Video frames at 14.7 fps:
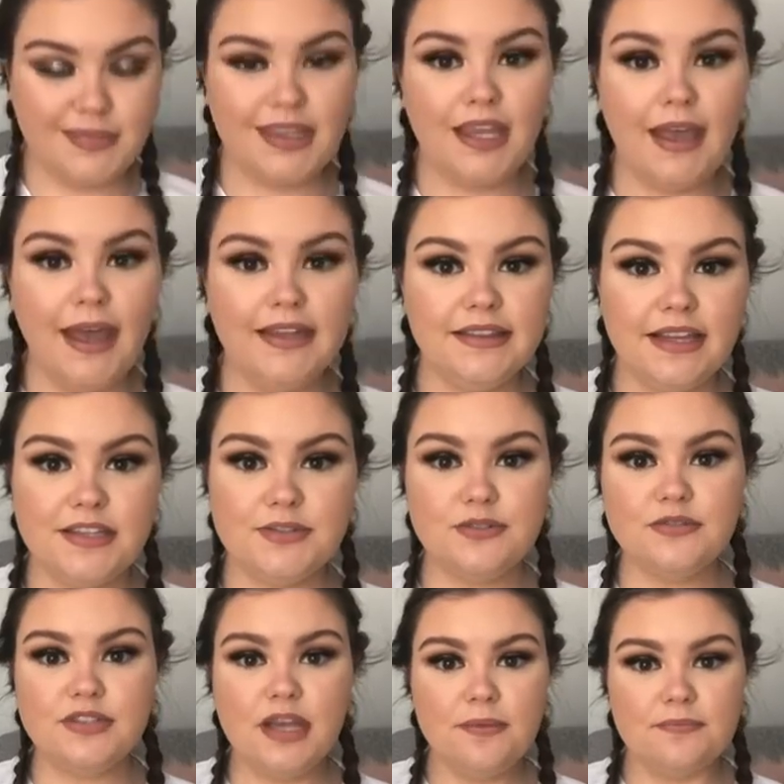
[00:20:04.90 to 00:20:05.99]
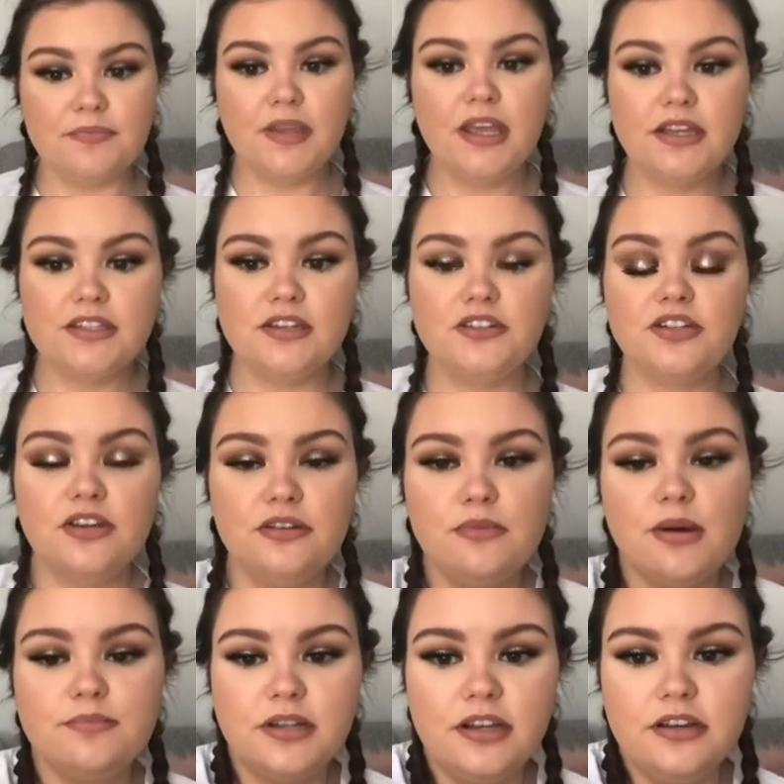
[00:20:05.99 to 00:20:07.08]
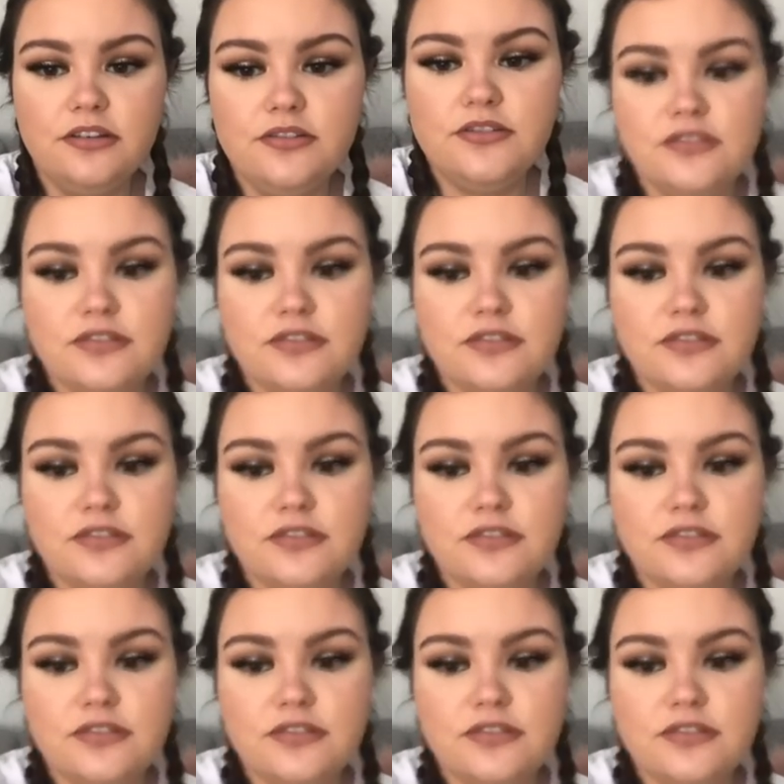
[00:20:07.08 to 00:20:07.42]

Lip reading: And that's all done. So I'll show you up close.